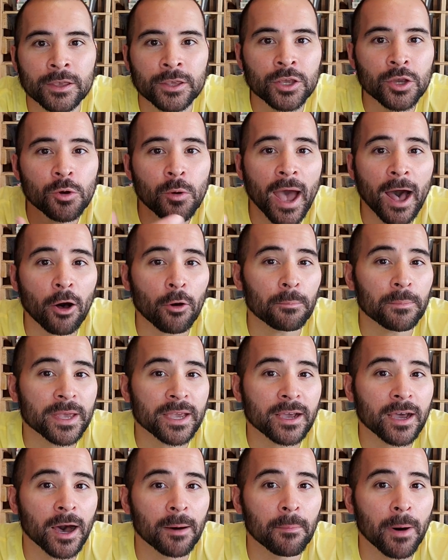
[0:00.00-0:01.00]
You help
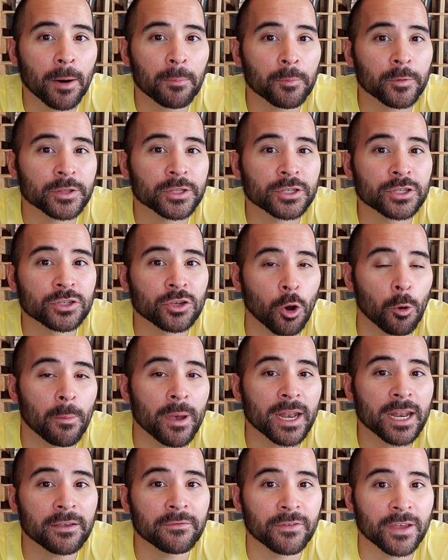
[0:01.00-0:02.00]
me come up with so
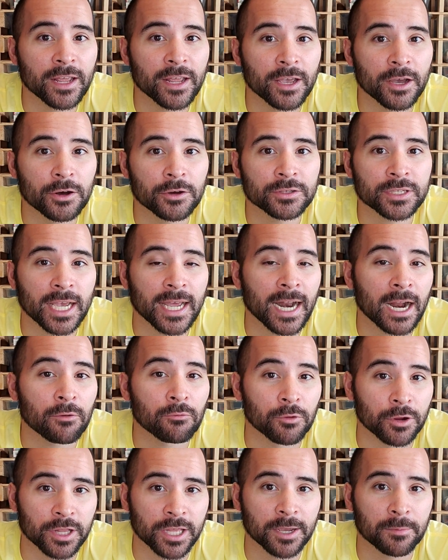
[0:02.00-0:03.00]
many videos, and I
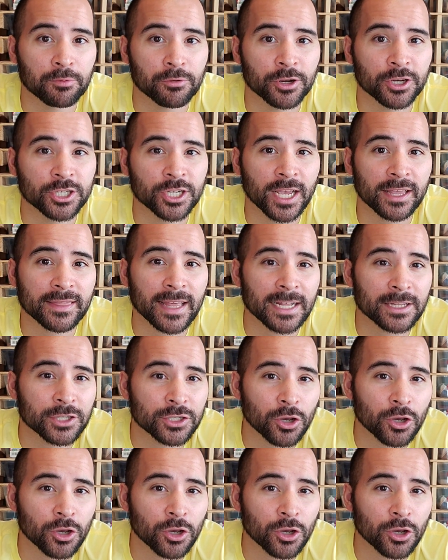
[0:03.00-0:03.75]
really appreciate that.